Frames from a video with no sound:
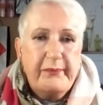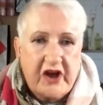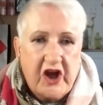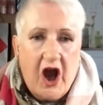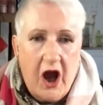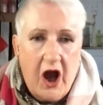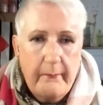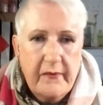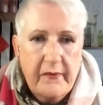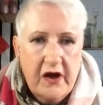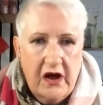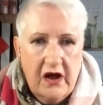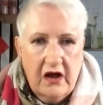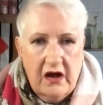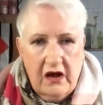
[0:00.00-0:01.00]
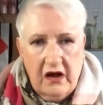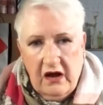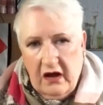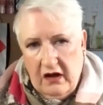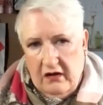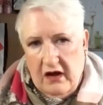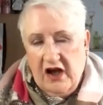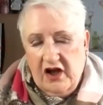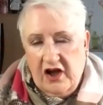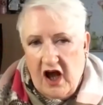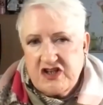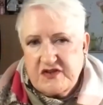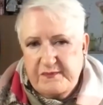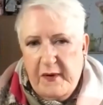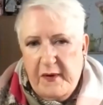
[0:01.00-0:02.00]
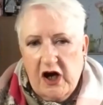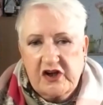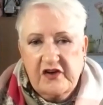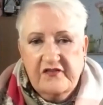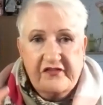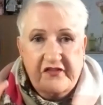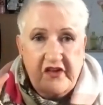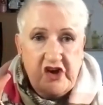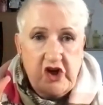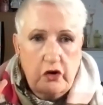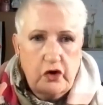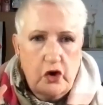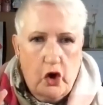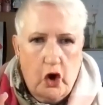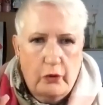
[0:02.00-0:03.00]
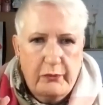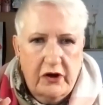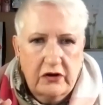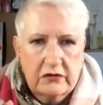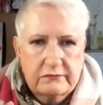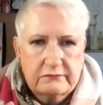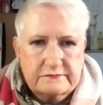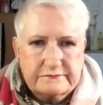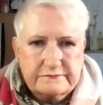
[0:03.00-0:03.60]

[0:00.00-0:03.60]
become a large part of the new normal.